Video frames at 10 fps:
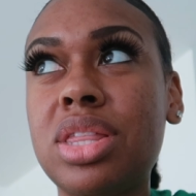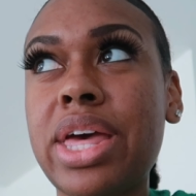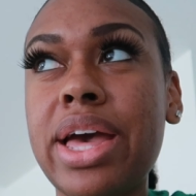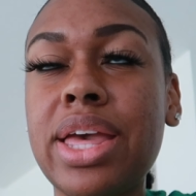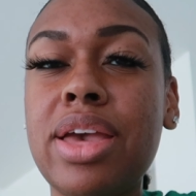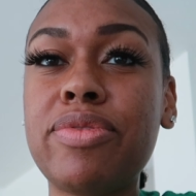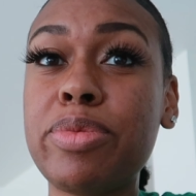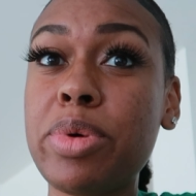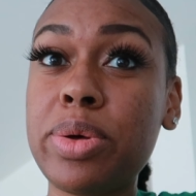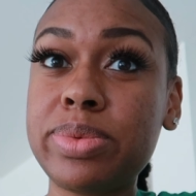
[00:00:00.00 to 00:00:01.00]
that came
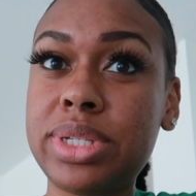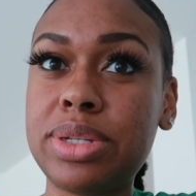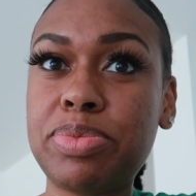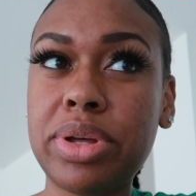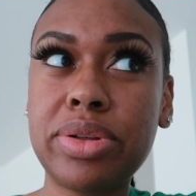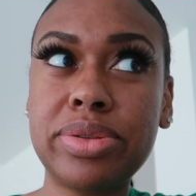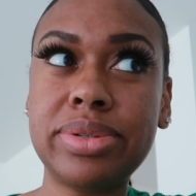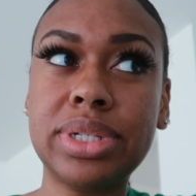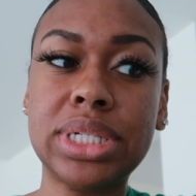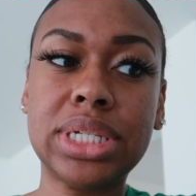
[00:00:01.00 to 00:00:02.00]
from Home
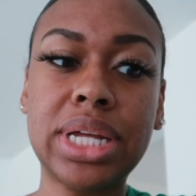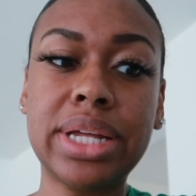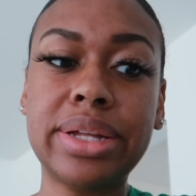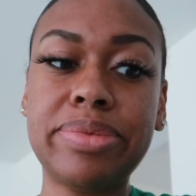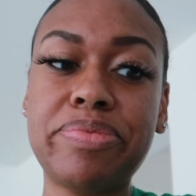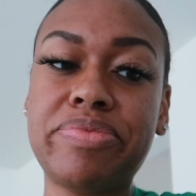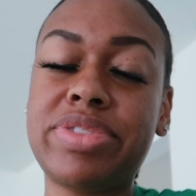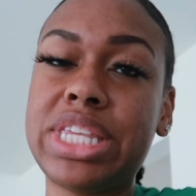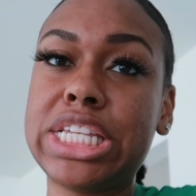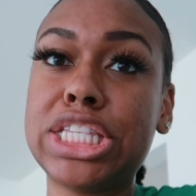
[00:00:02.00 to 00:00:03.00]
Depot. Um,
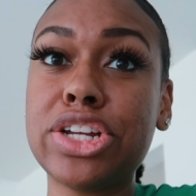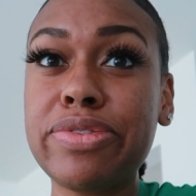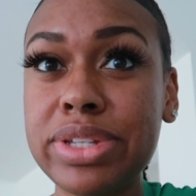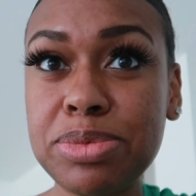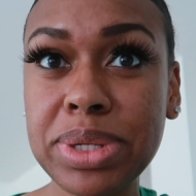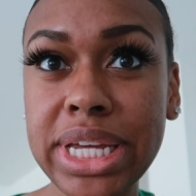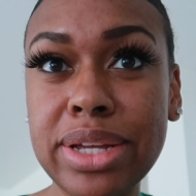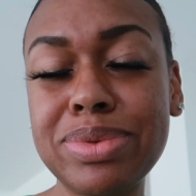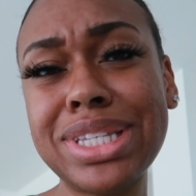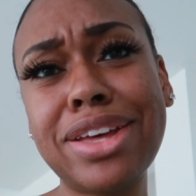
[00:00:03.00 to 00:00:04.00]
the service
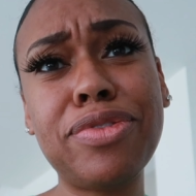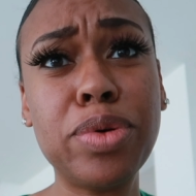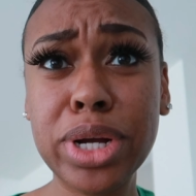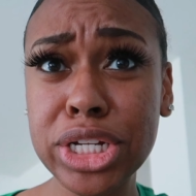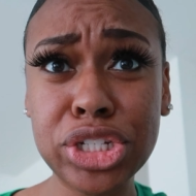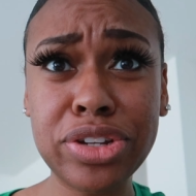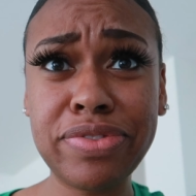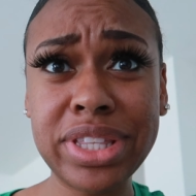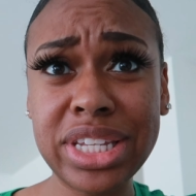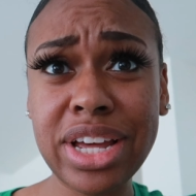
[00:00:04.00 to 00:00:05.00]
plan was like four hundred
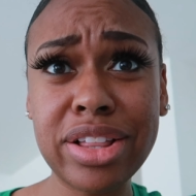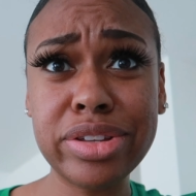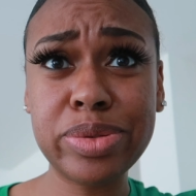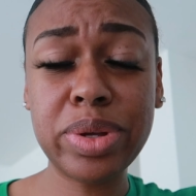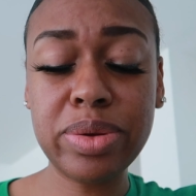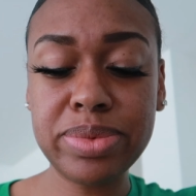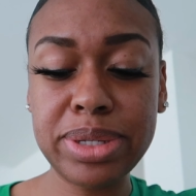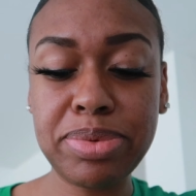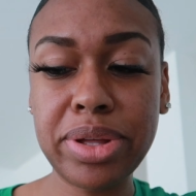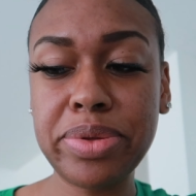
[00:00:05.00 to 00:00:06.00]
fifty dollars with Home
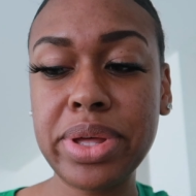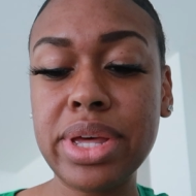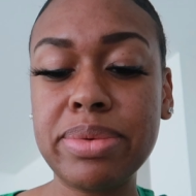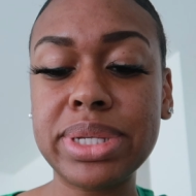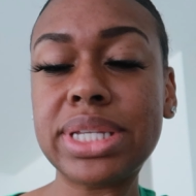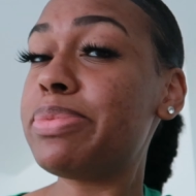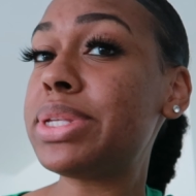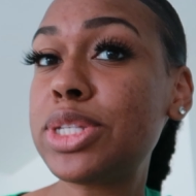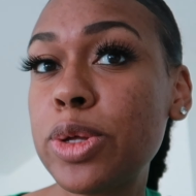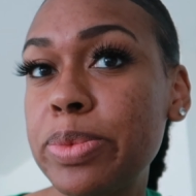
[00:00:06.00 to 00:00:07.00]
Depot.
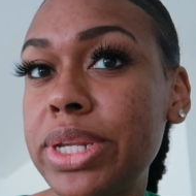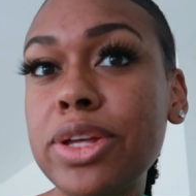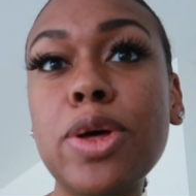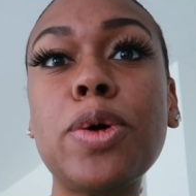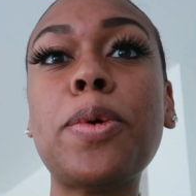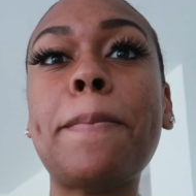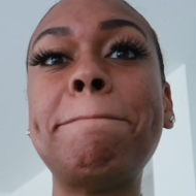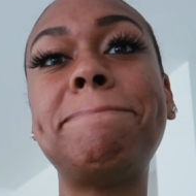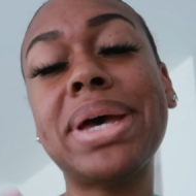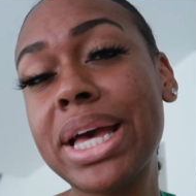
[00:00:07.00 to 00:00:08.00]
Something told me to go
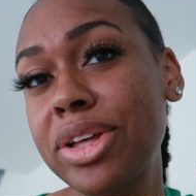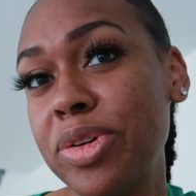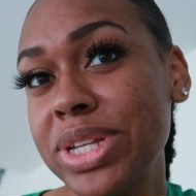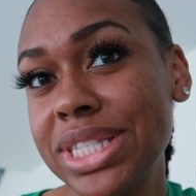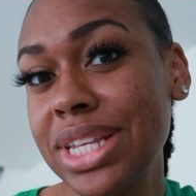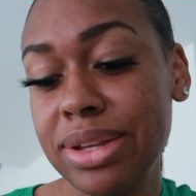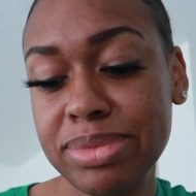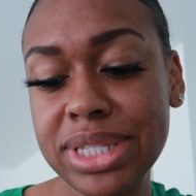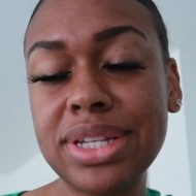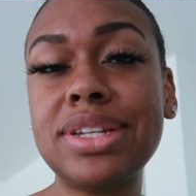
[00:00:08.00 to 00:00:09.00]
back on
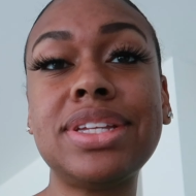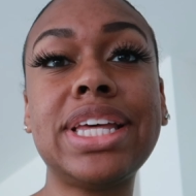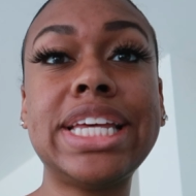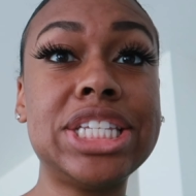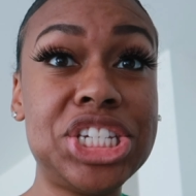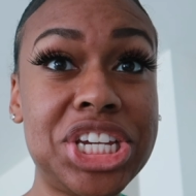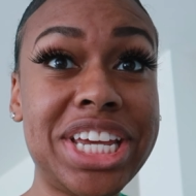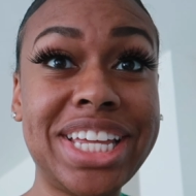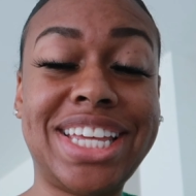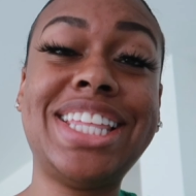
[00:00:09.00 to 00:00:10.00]
Samsung and
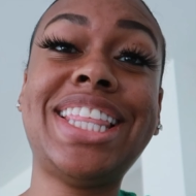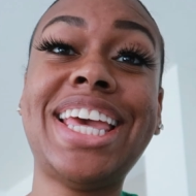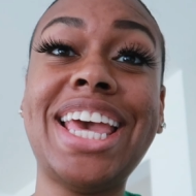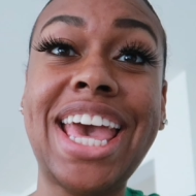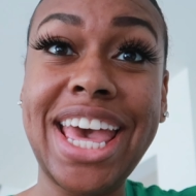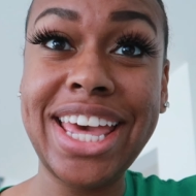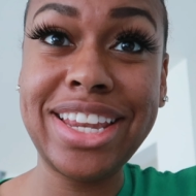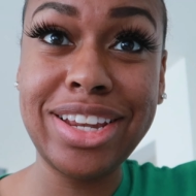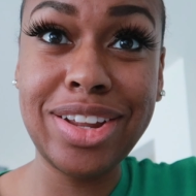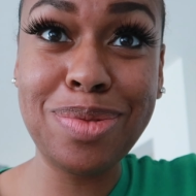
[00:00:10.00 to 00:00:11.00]
check. They
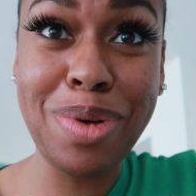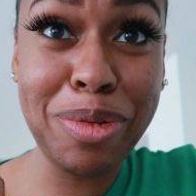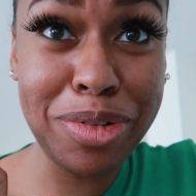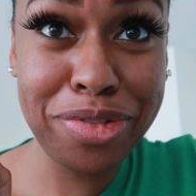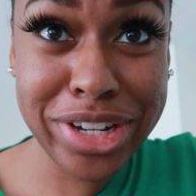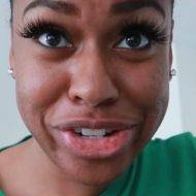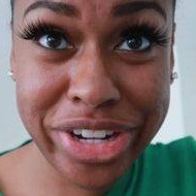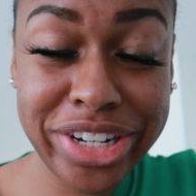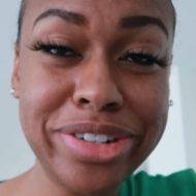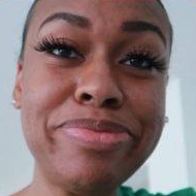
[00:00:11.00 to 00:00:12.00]
had my
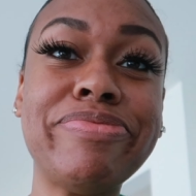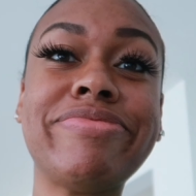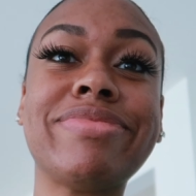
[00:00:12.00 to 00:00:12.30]
refrigerator.